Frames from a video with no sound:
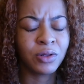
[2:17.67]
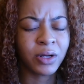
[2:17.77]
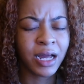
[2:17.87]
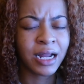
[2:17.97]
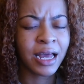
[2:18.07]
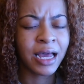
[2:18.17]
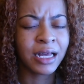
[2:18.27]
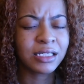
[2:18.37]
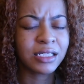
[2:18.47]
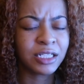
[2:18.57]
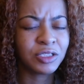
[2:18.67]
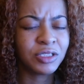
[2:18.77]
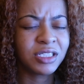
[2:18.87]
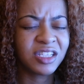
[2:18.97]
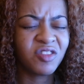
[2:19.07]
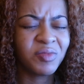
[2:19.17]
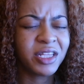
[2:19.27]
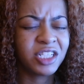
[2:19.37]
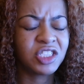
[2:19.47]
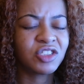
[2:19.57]
Lord God, I ask that you just give me
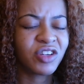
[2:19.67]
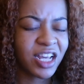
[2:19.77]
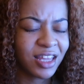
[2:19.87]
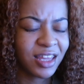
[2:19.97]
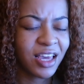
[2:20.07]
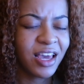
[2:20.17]
the strength,